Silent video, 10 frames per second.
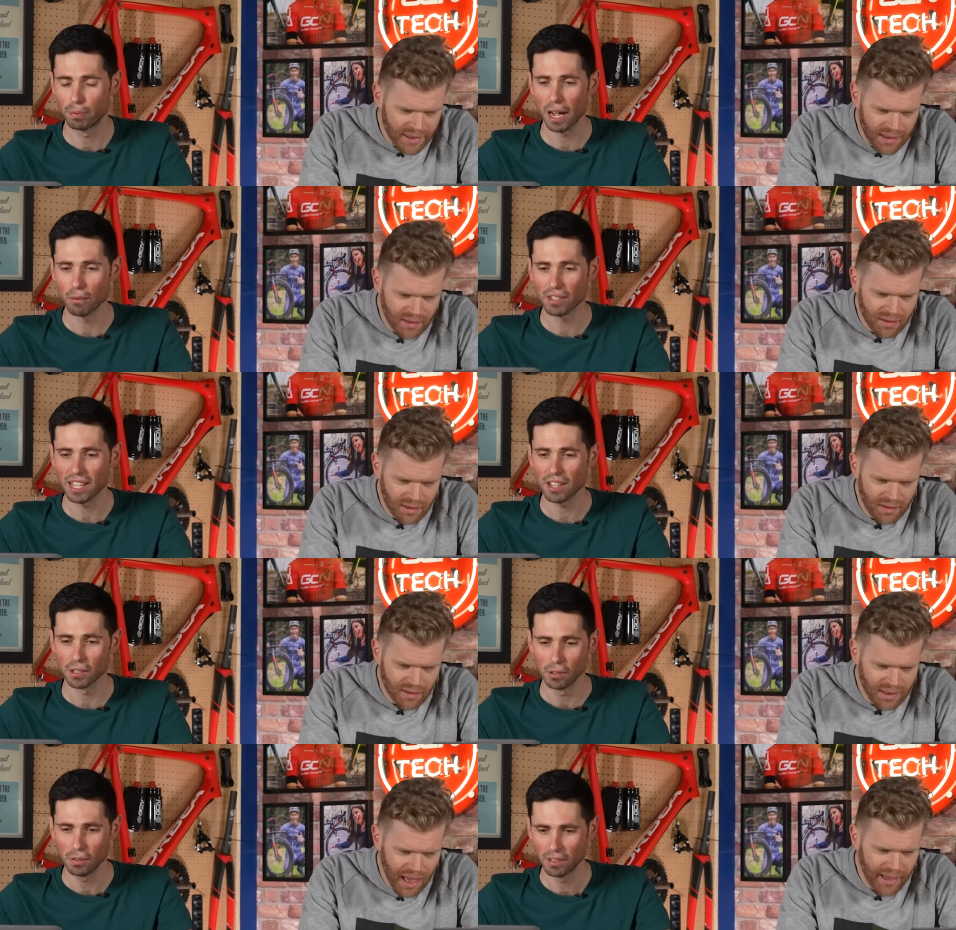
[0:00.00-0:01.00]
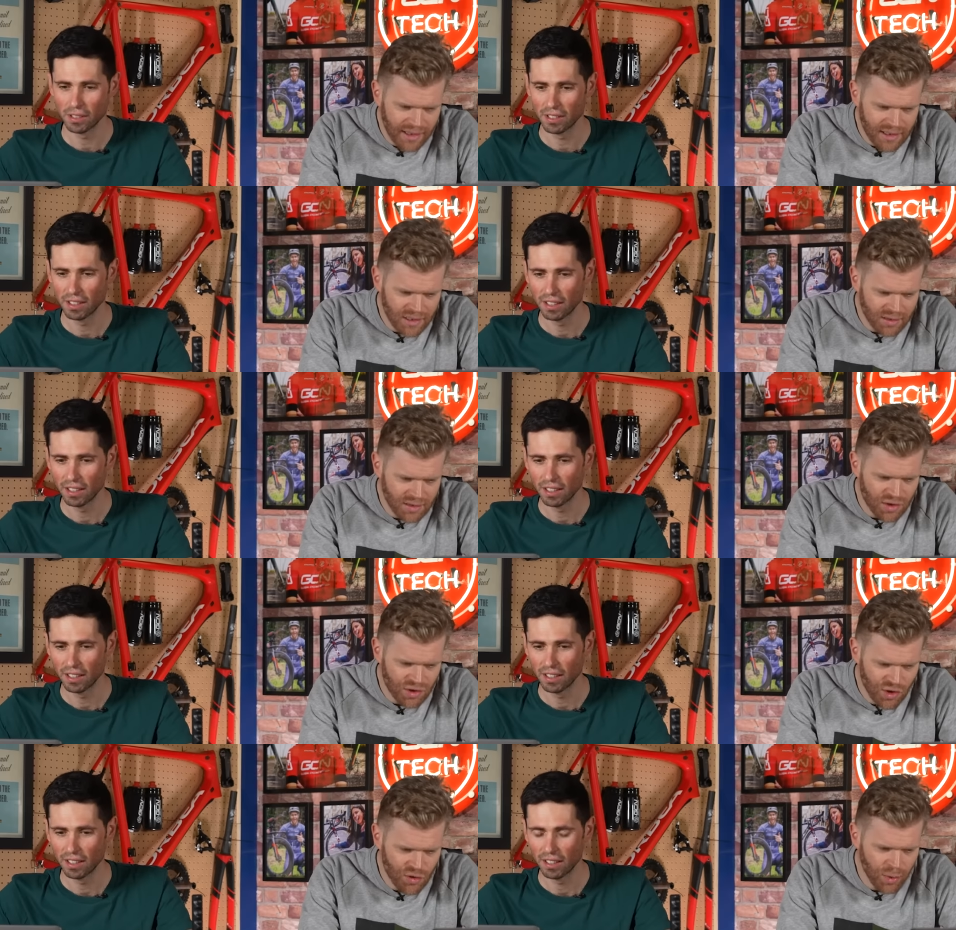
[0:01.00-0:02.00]
Speaker 1: is, brown saddle. That is
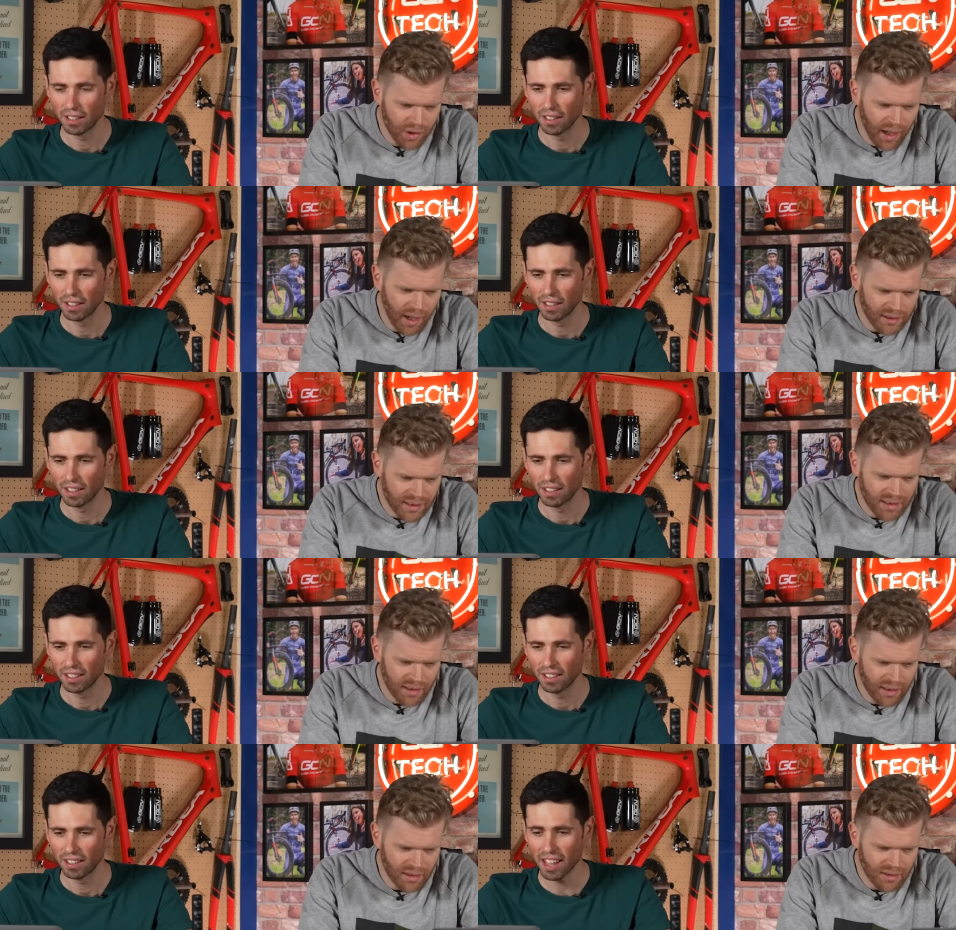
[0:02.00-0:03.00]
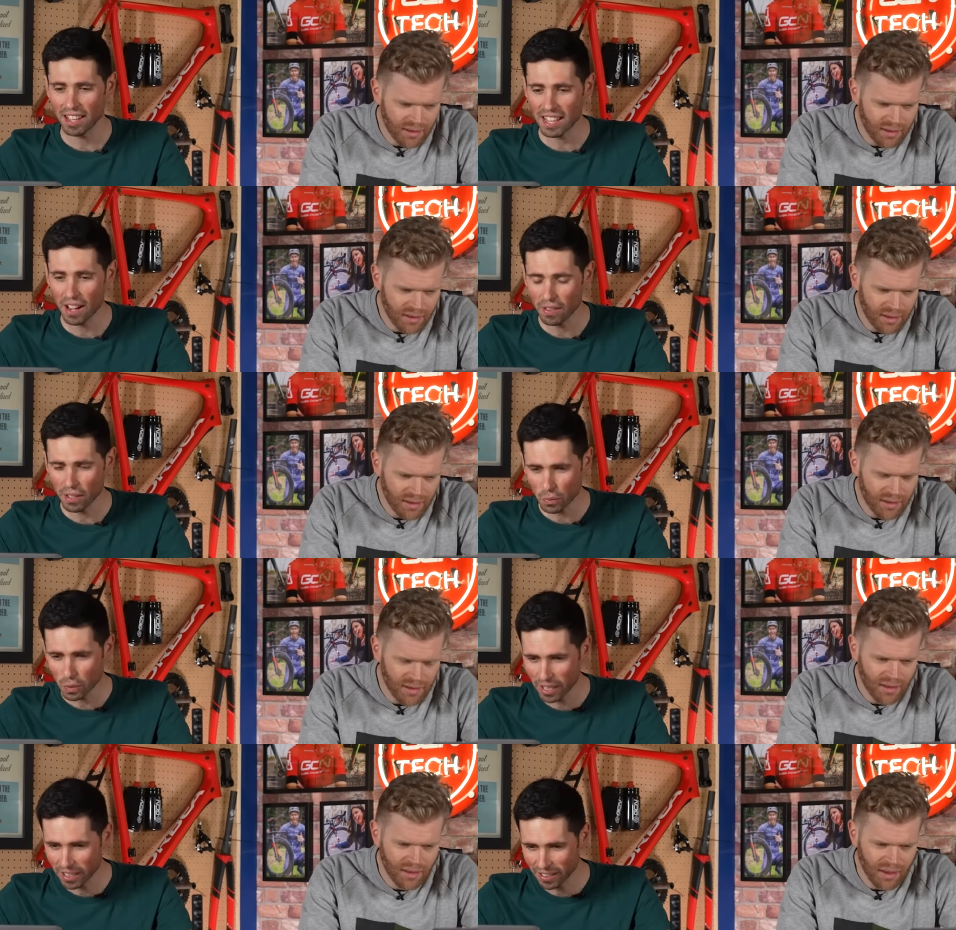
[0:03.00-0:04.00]
super nice, isn't it?
Speaker 2: That's out of this
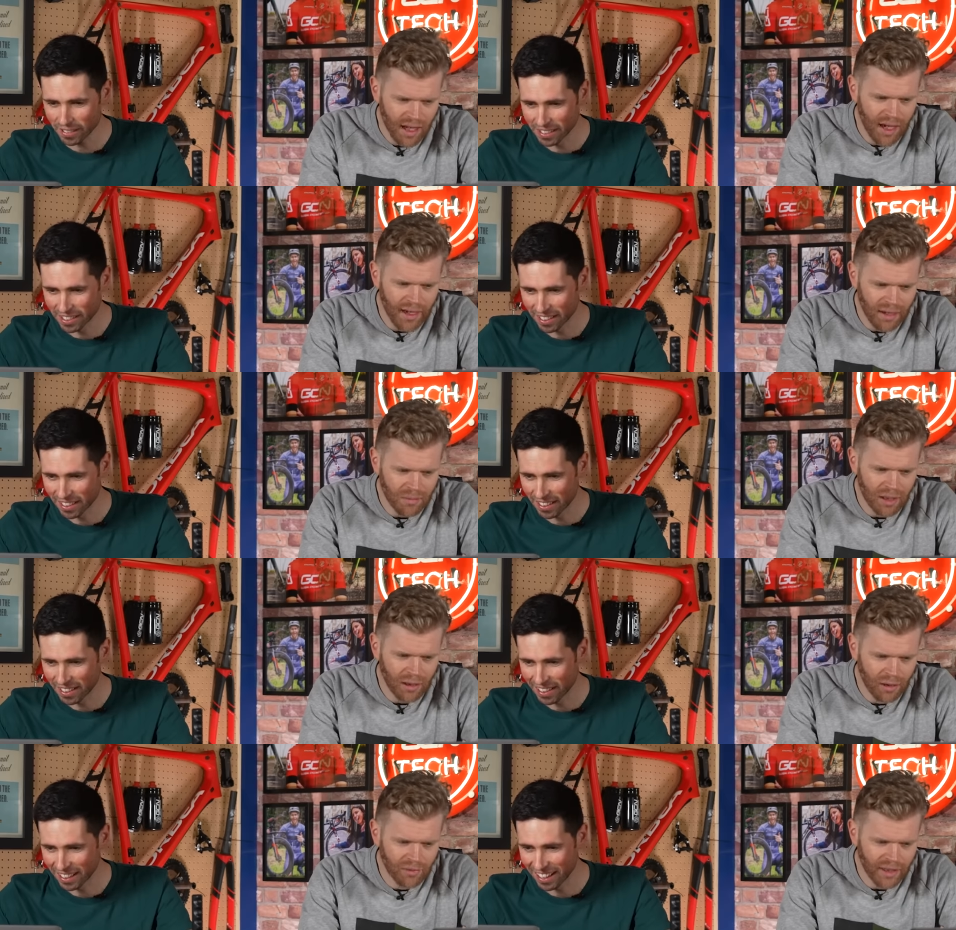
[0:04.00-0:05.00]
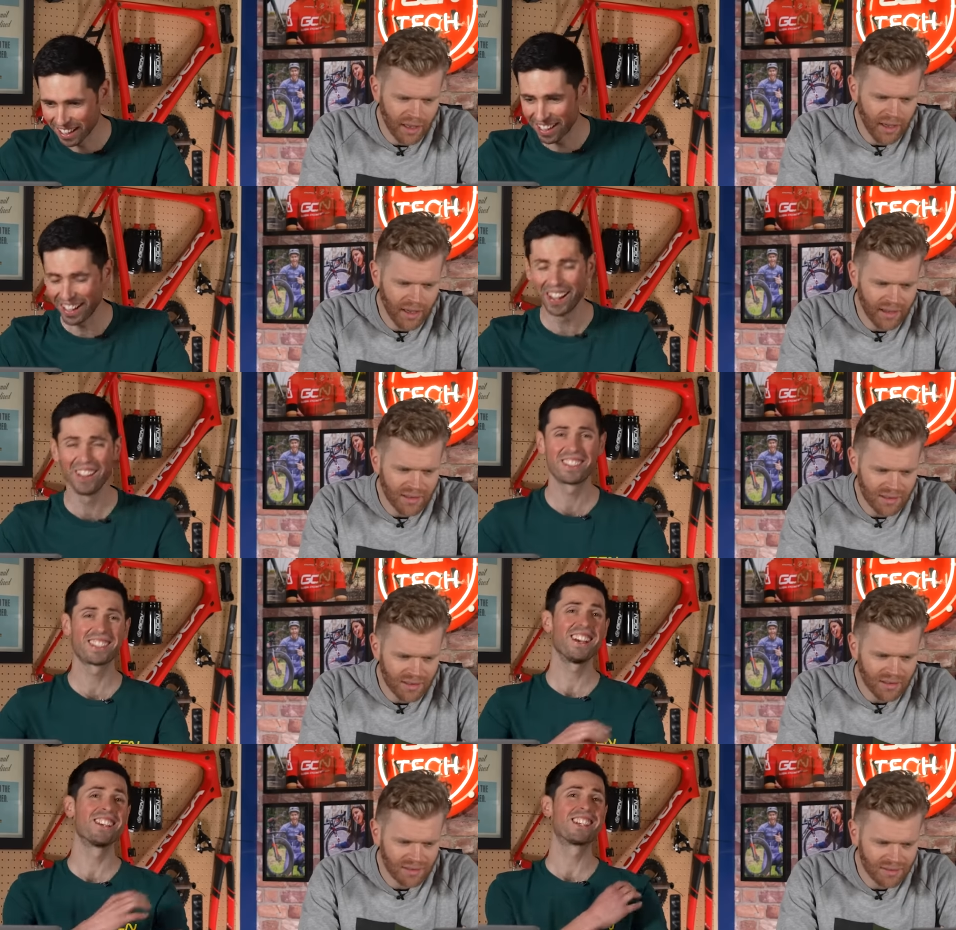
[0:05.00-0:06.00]
world.
Speaker 1: I am loving
Speaker 2: that. I'm
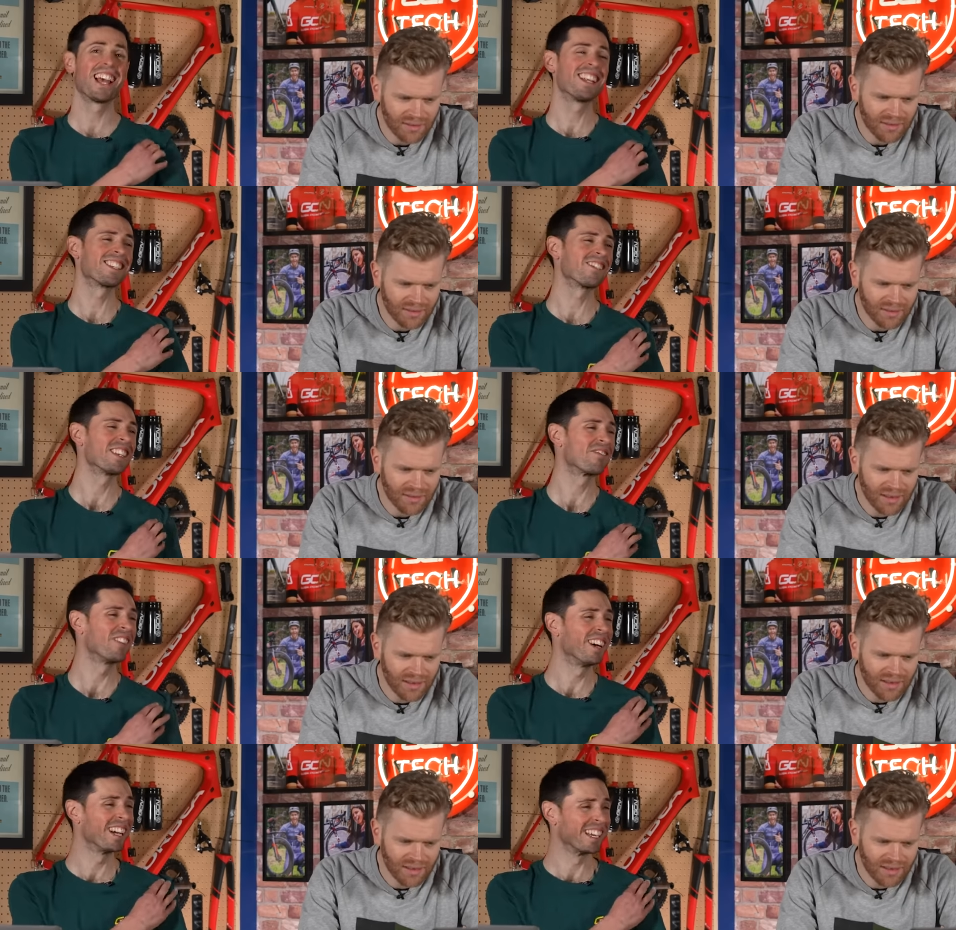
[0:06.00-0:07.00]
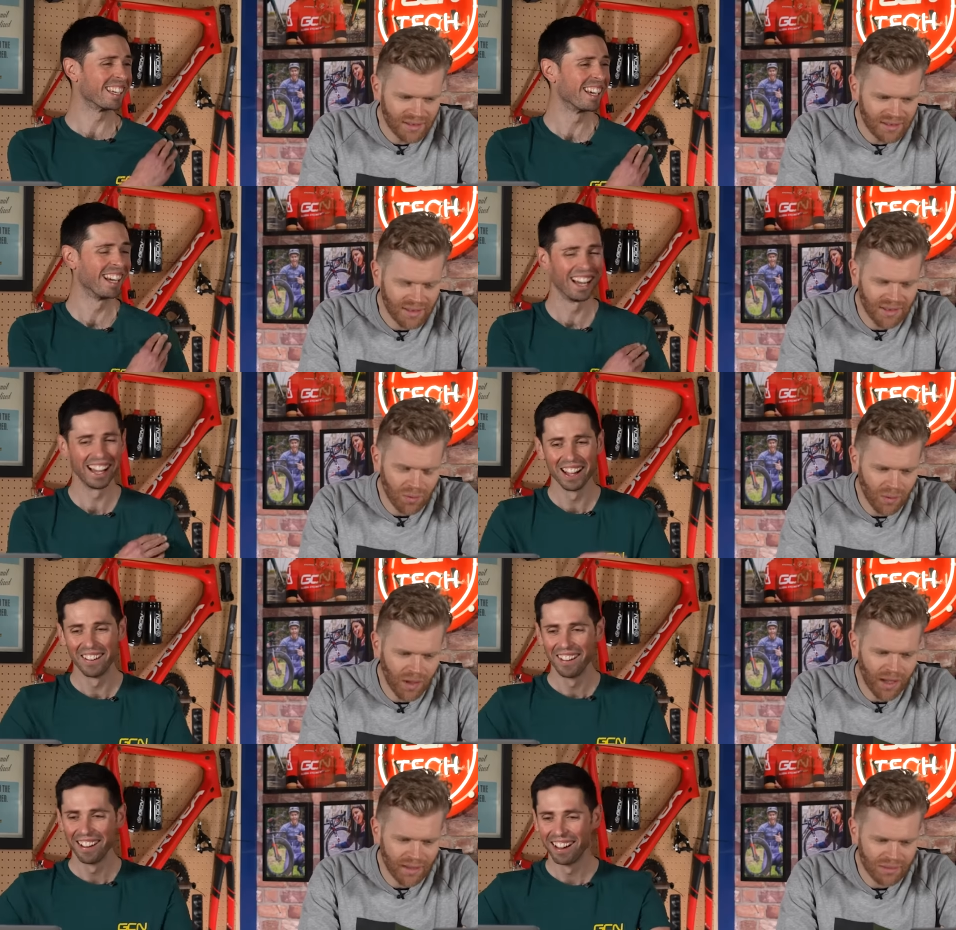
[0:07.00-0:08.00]
so jealous of this bike.
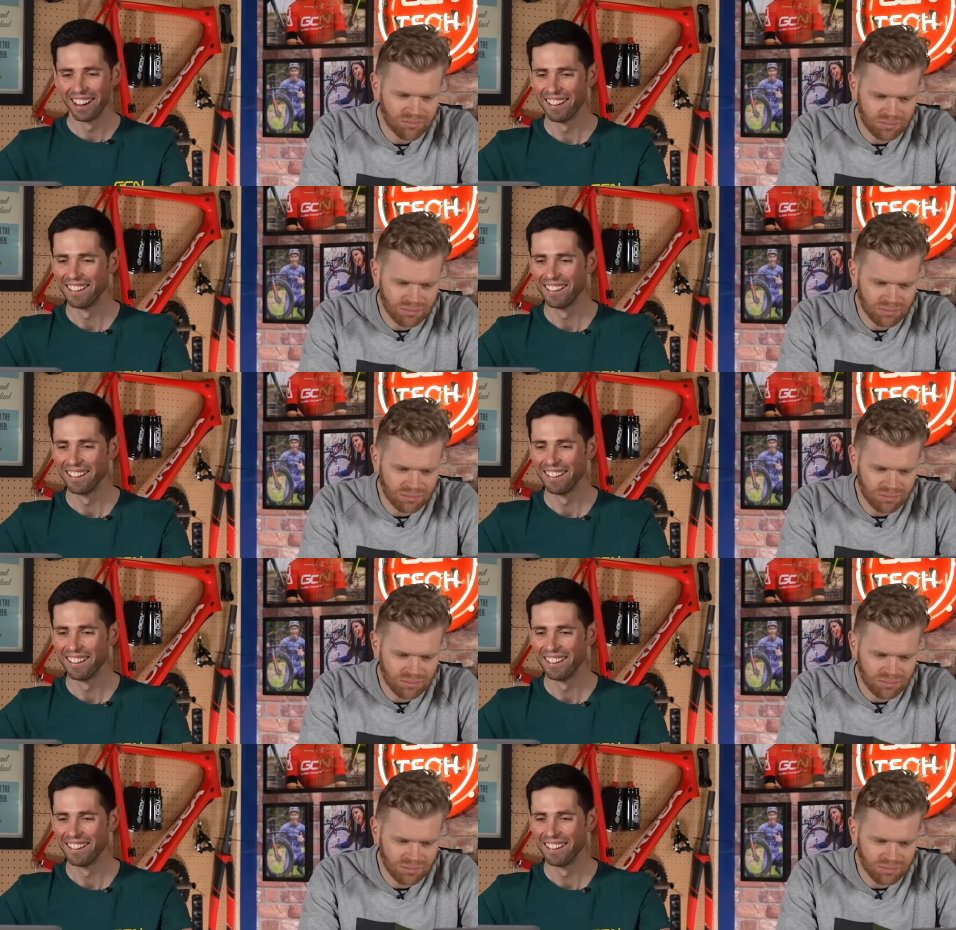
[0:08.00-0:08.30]
That is,